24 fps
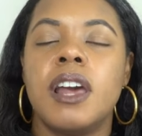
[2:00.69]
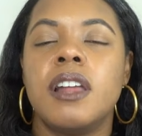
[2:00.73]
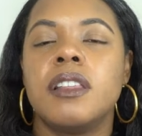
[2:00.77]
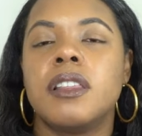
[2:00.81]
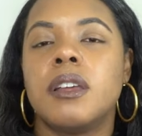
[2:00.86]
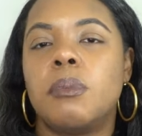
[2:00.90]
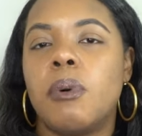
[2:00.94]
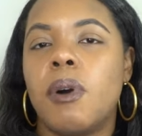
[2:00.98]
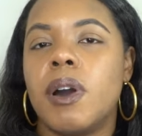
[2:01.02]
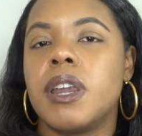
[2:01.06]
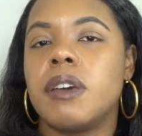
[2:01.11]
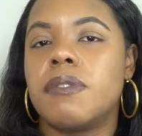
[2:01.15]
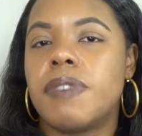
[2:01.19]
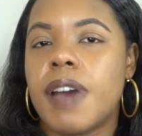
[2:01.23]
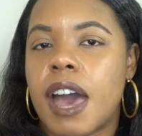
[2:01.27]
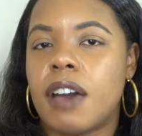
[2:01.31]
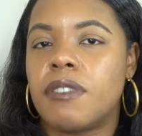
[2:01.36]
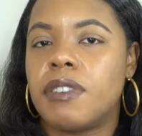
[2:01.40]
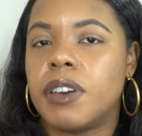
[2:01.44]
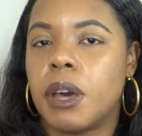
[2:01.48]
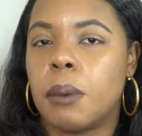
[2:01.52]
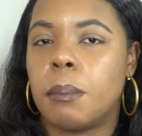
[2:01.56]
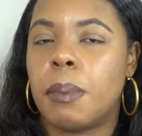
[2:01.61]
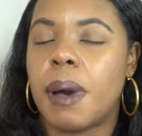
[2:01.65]
The point of
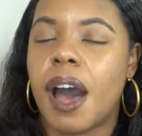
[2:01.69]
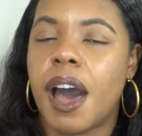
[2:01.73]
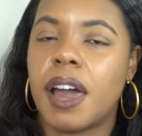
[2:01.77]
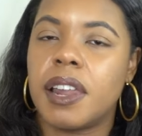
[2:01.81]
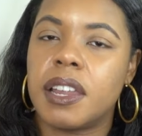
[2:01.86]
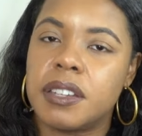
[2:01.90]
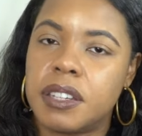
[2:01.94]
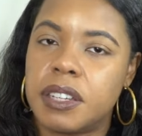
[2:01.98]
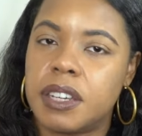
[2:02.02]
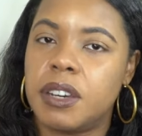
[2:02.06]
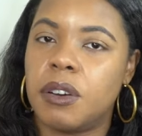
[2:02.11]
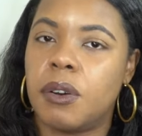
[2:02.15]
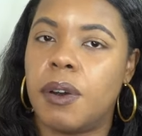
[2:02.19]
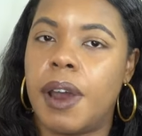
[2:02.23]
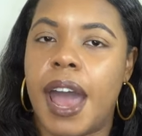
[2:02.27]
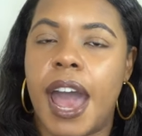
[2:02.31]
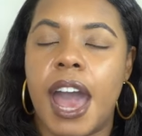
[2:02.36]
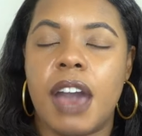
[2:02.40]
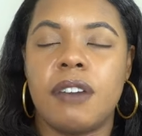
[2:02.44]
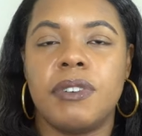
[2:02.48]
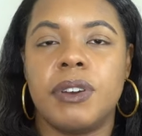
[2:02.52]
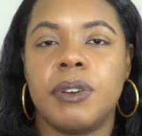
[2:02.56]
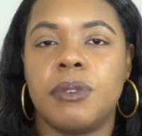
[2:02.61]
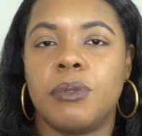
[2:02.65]
having a policy or
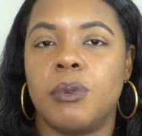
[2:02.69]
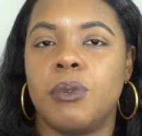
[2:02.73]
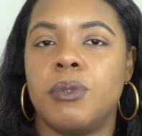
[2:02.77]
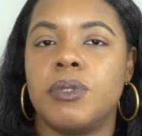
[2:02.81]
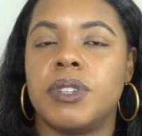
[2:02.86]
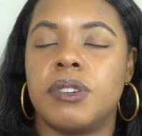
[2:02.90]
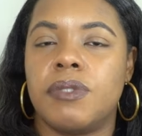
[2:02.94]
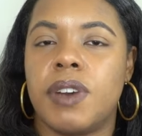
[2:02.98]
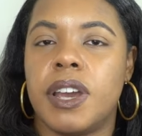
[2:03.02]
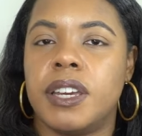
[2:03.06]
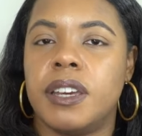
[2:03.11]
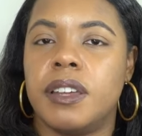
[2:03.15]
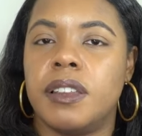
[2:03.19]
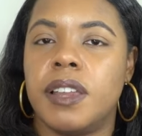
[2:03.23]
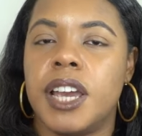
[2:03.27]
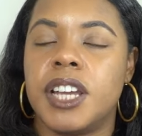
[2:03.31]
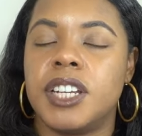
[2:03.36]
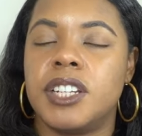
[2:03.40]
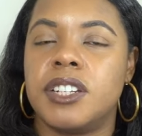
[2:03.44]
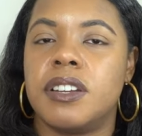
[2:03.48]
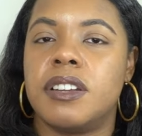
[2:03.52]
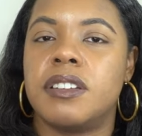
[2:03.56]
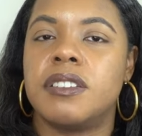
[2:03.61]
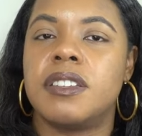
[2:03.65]
having rules and
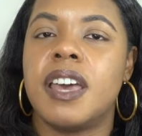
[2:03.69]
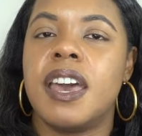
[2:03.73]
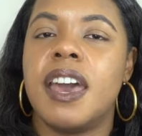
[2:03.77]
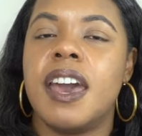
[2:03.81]
regulations